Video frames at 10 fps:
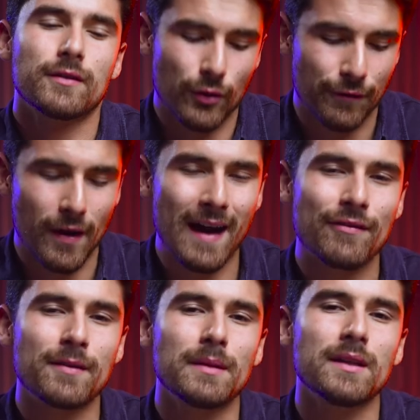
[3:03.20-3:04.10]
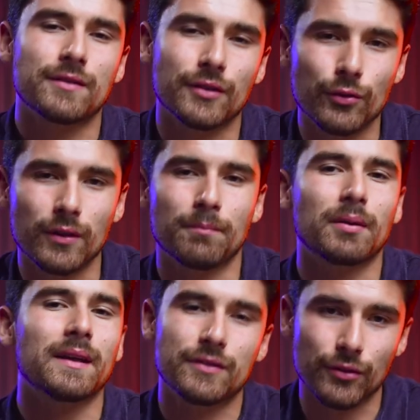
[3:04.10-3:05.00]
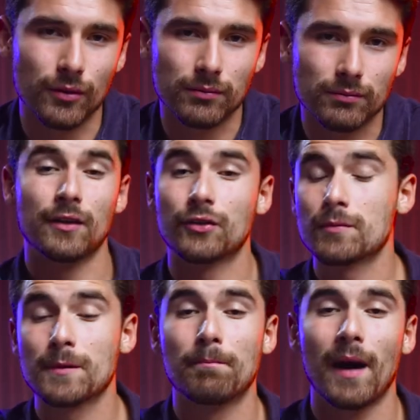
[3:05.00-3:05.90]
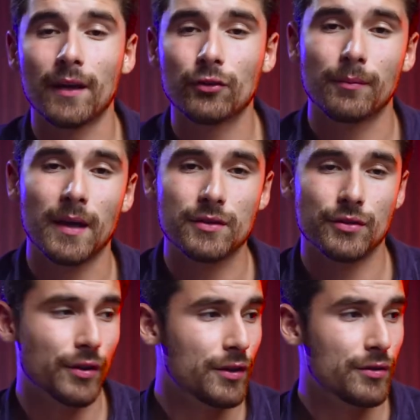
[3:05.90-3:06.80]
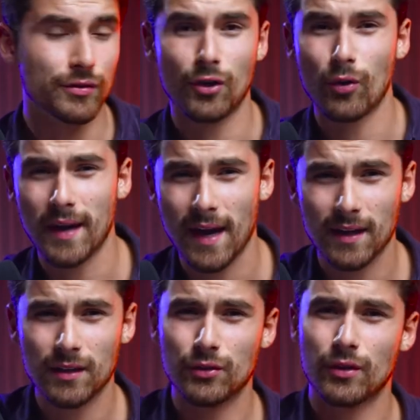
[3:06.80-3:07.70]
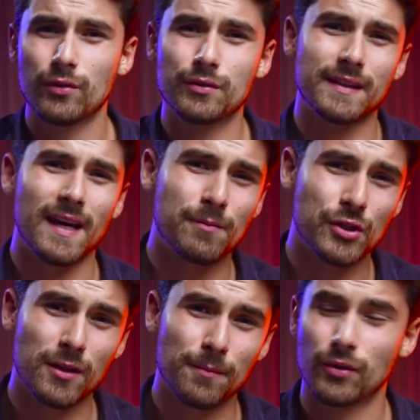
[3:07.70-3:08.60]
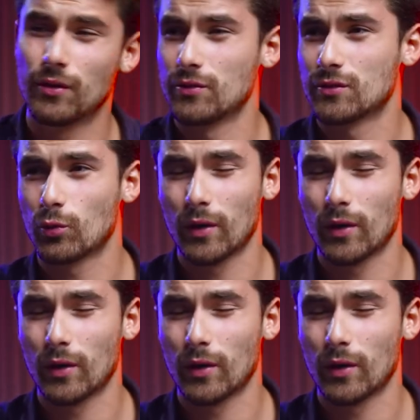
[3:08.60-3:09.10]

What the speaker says: So if you have the means to do it, please do. And in terms of buying domains, you can use GoDaddy, you can use Namecheap, you can use